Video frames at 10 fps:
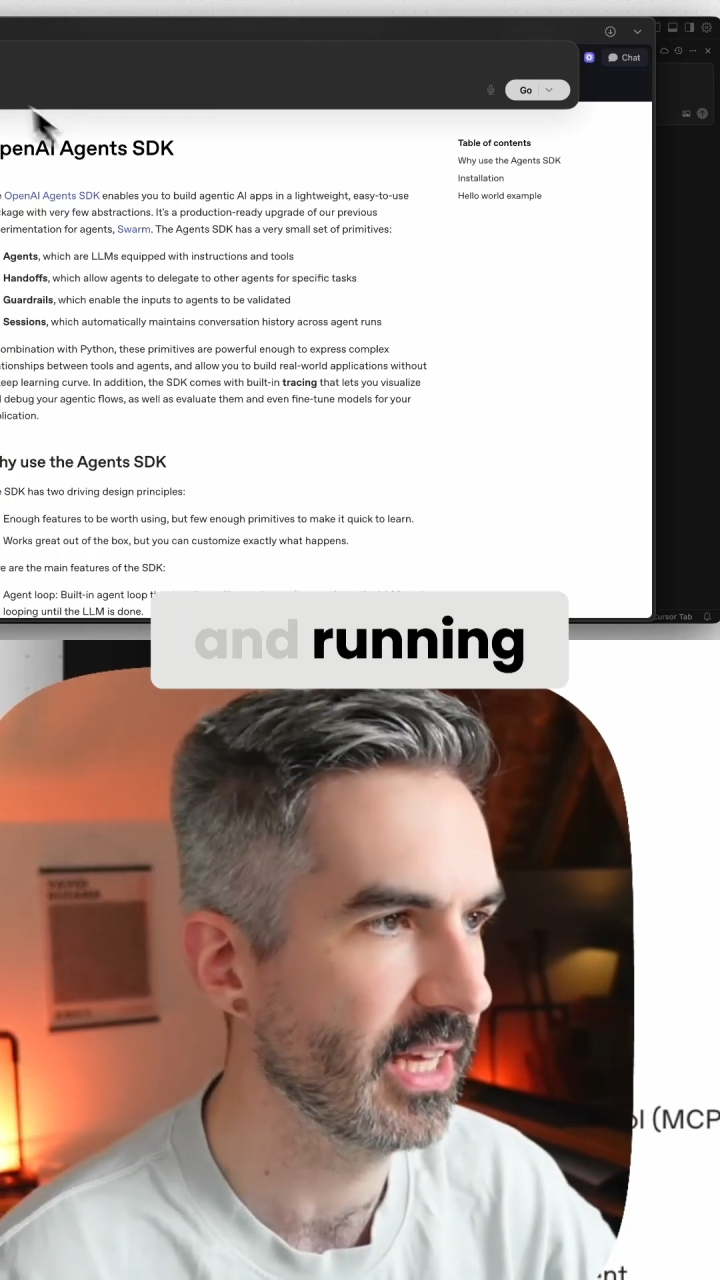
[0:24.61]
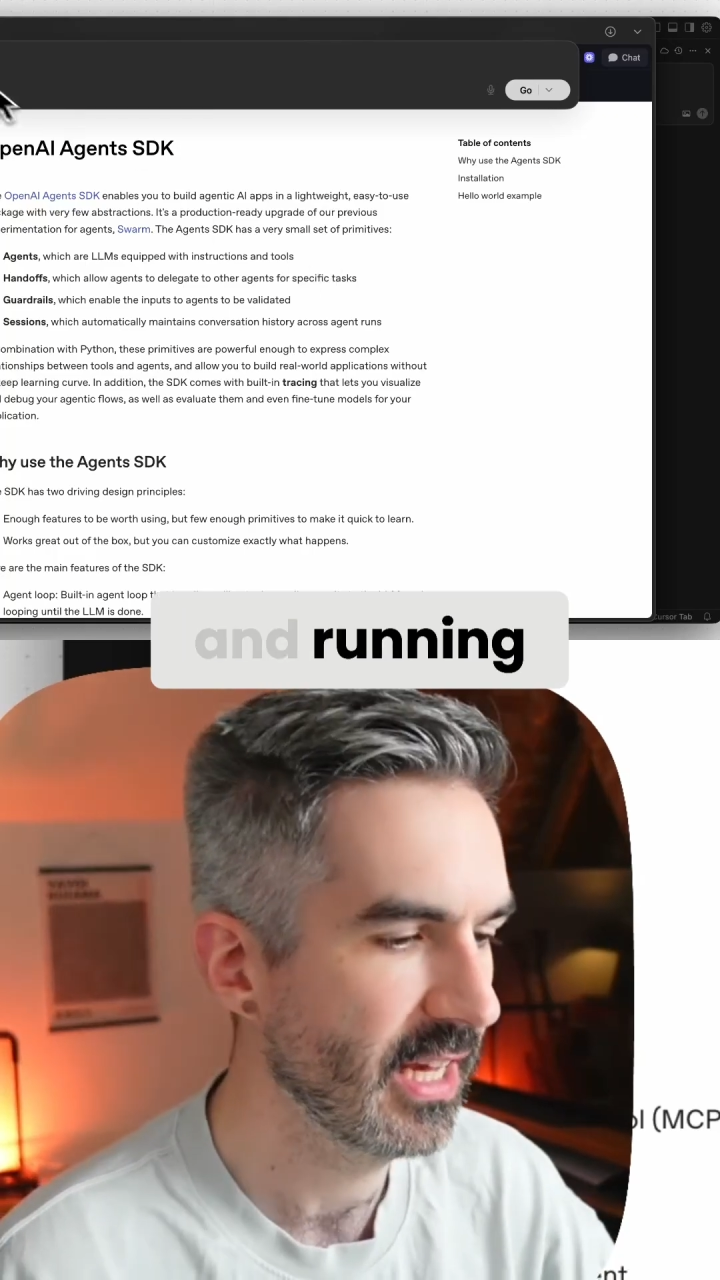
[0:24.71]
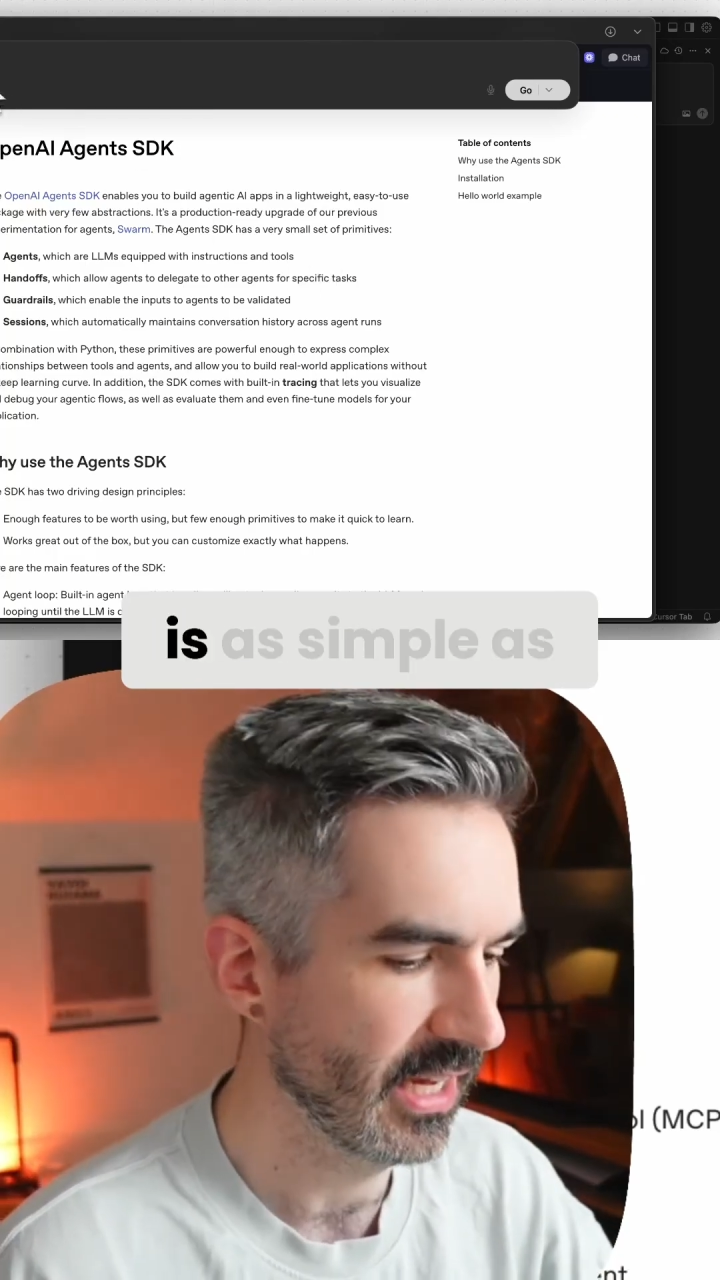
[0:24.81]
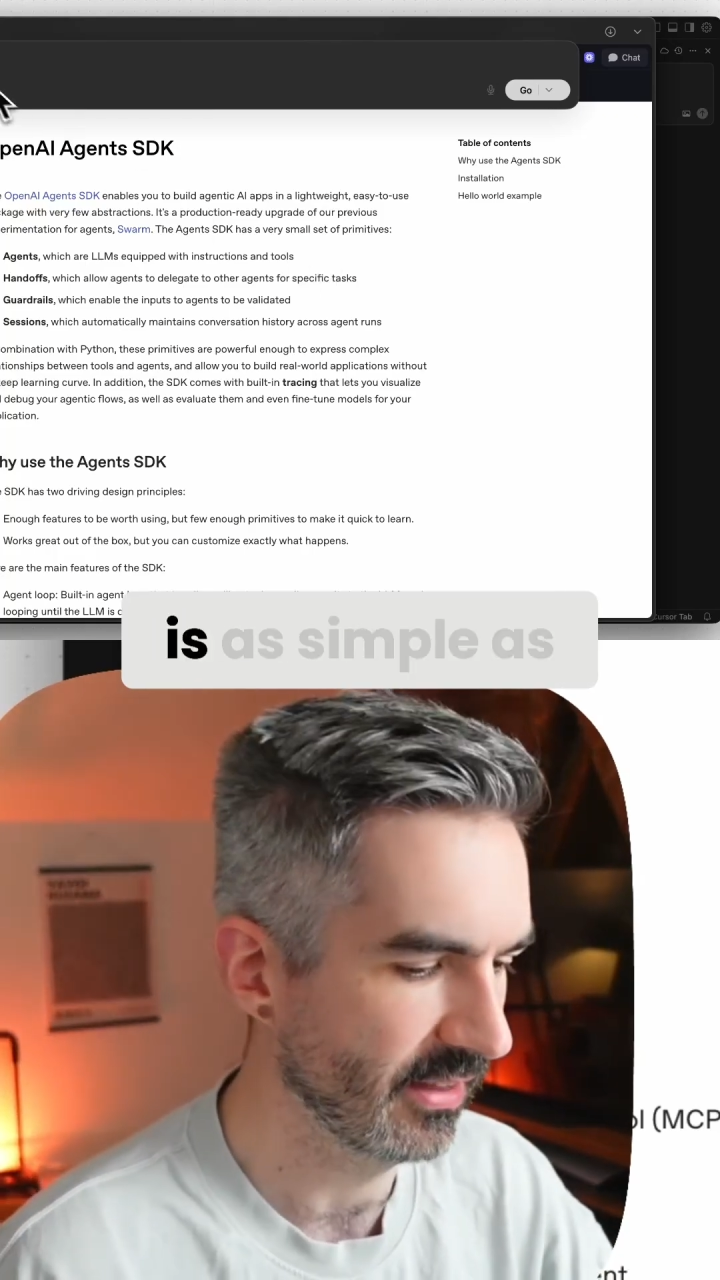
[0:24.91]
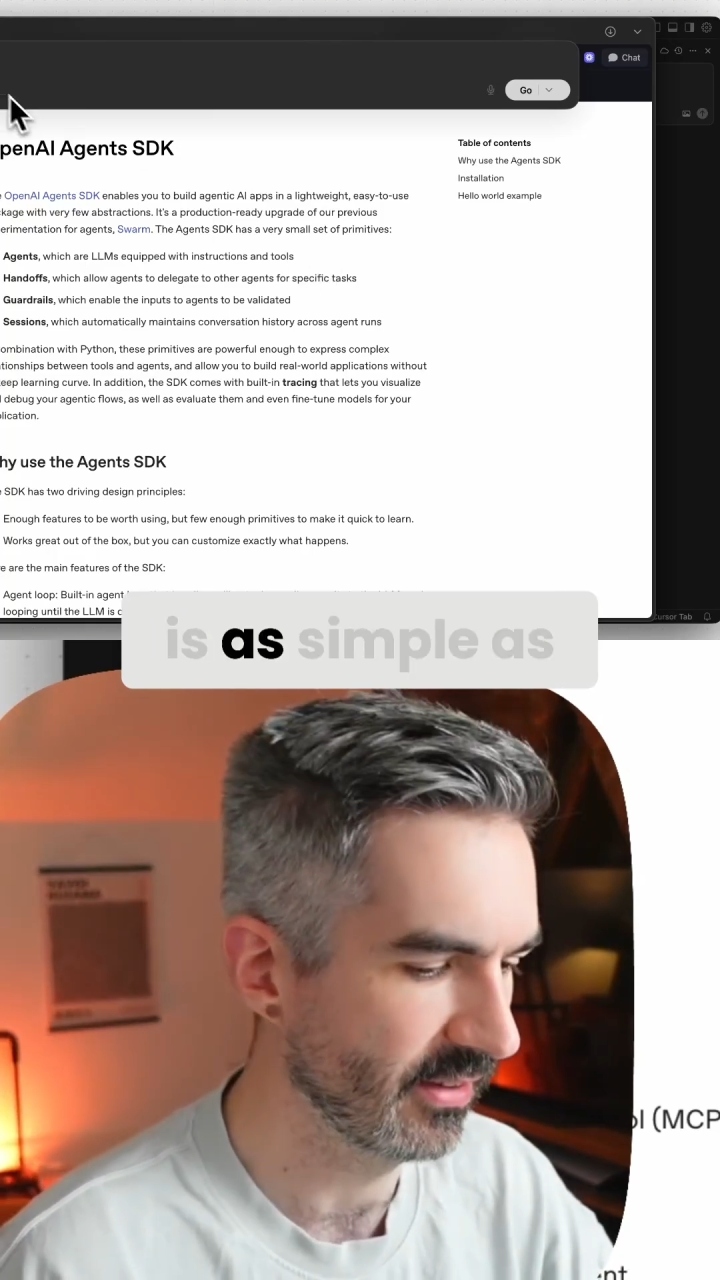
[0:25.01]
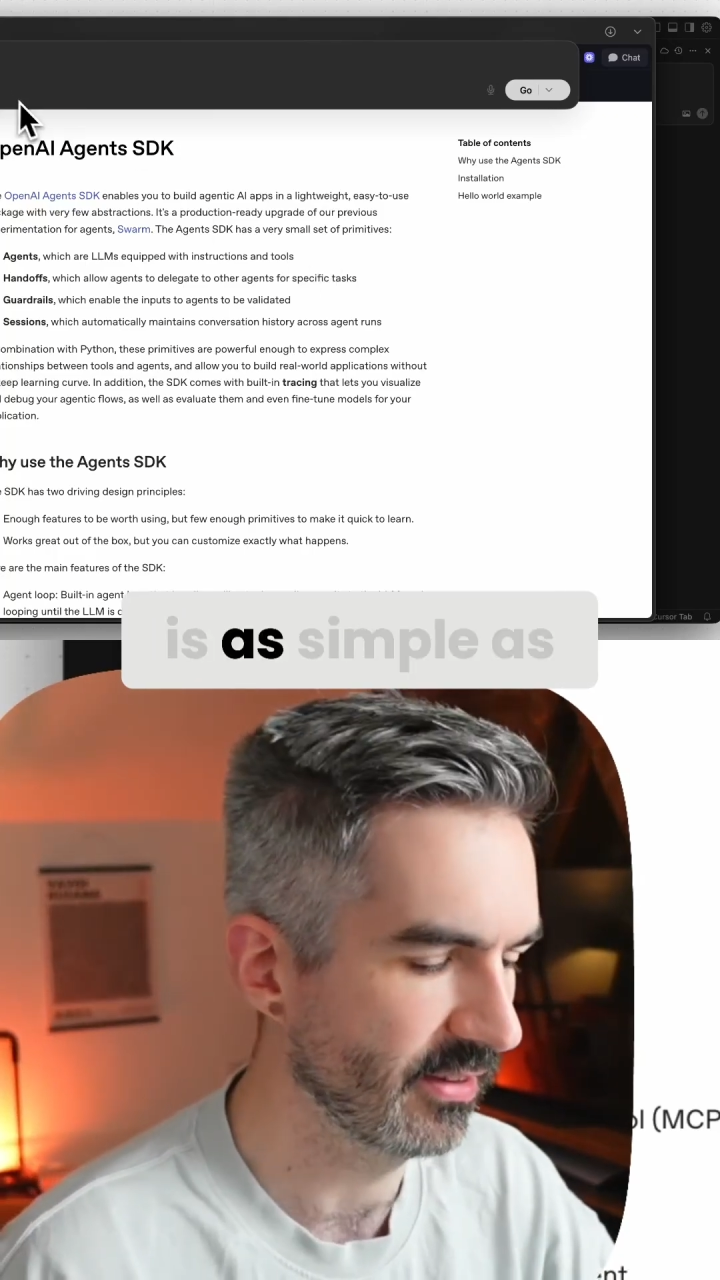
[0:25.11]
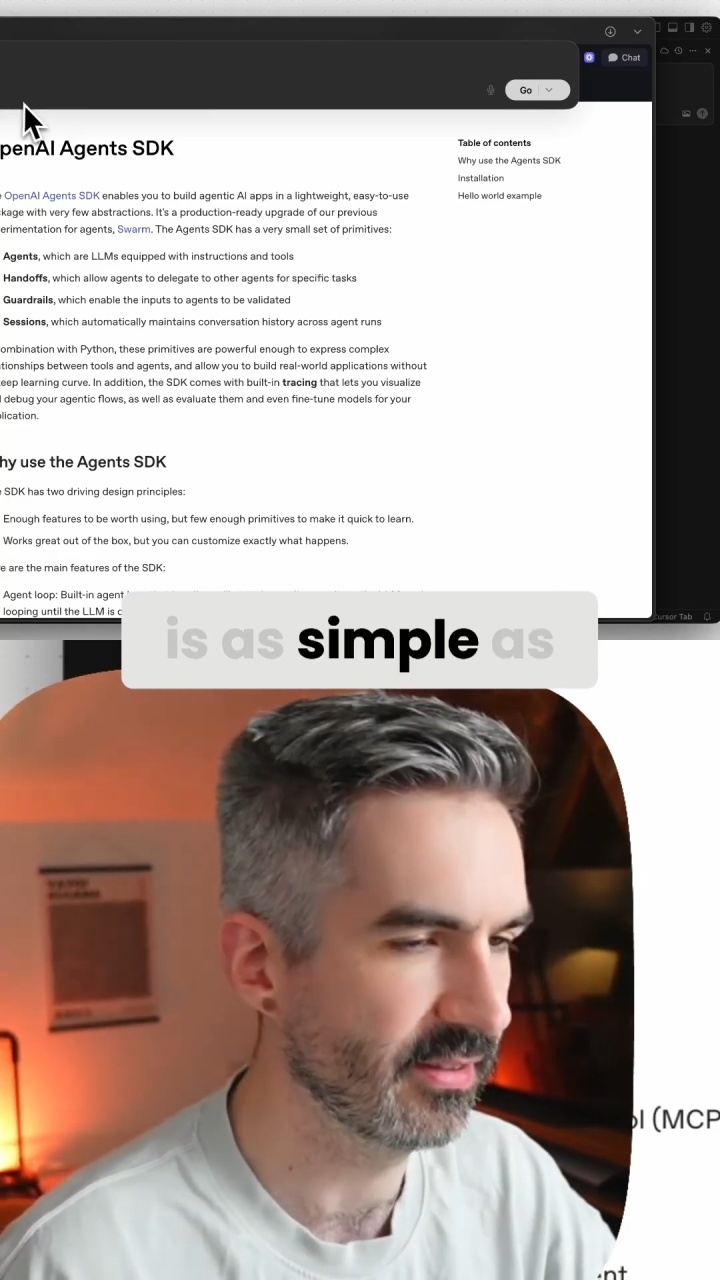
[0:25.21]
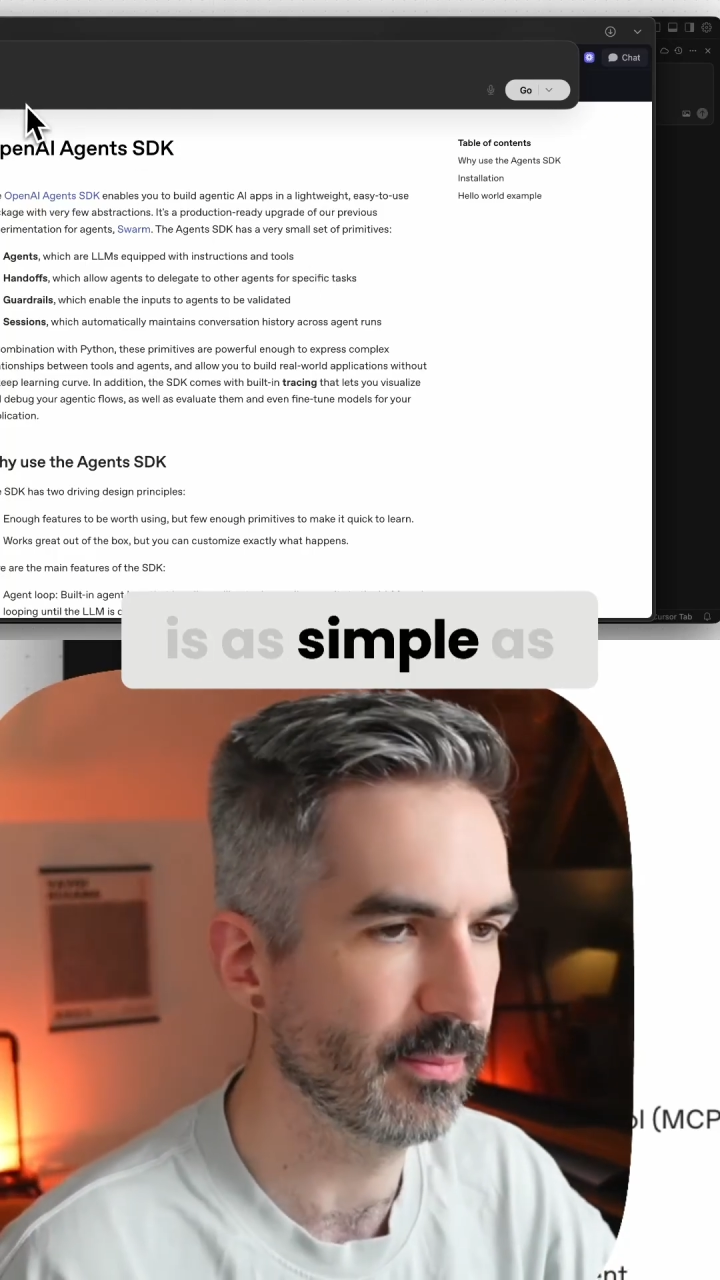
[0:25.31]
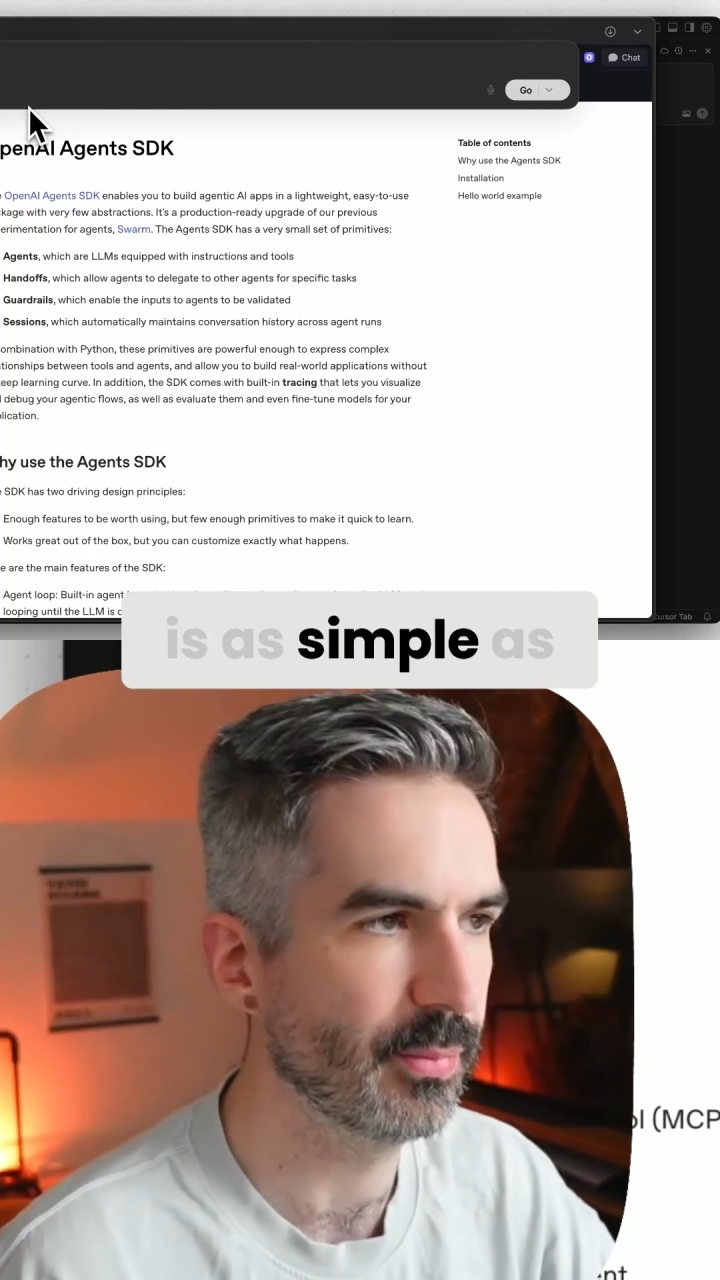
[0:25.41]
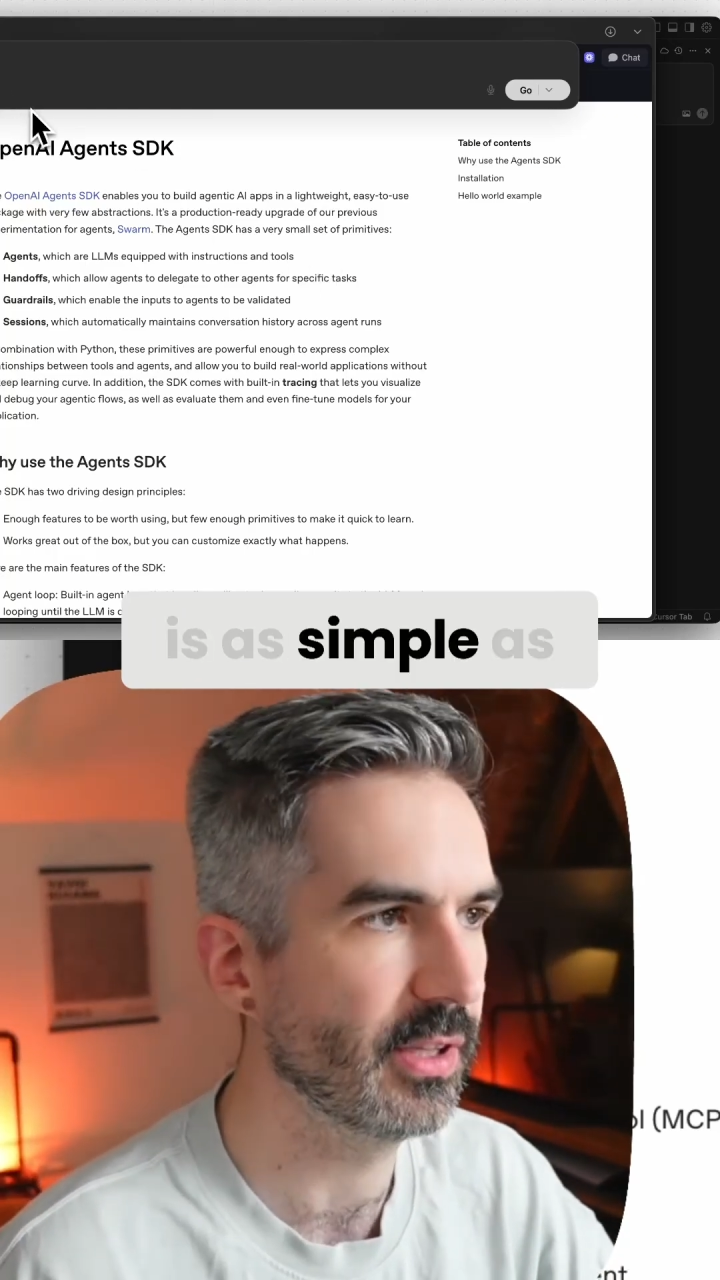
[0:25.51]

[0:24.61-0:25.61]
is as simple